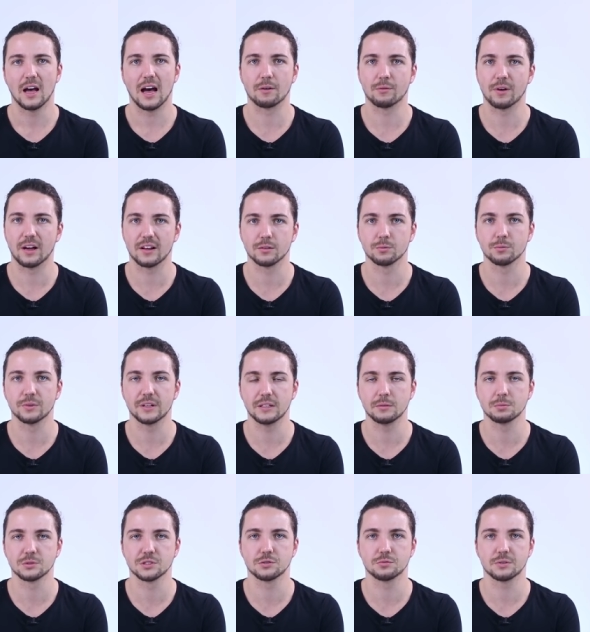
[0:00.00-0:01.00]
around a
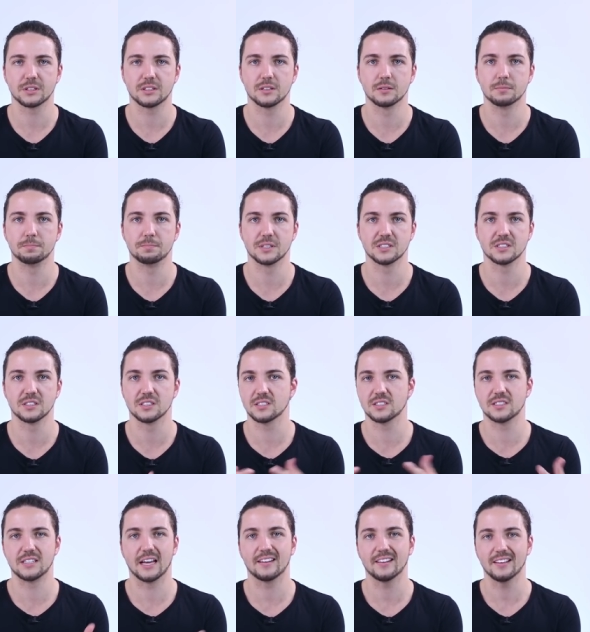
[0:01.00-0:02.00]
really restricted business
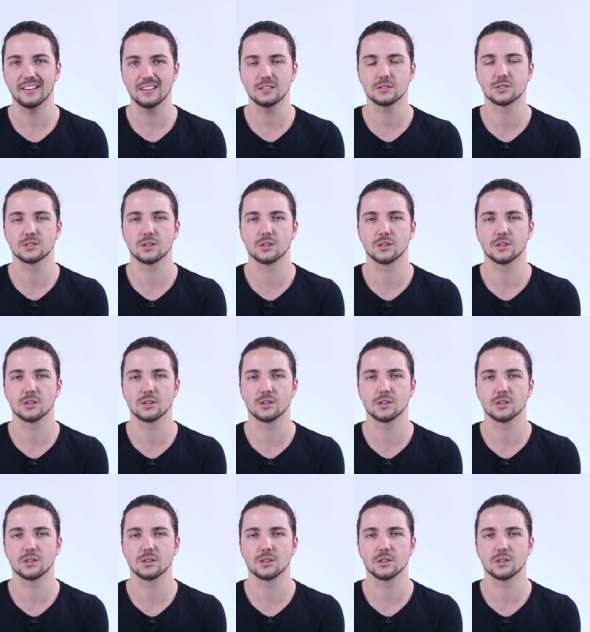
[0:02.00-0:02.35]
setting.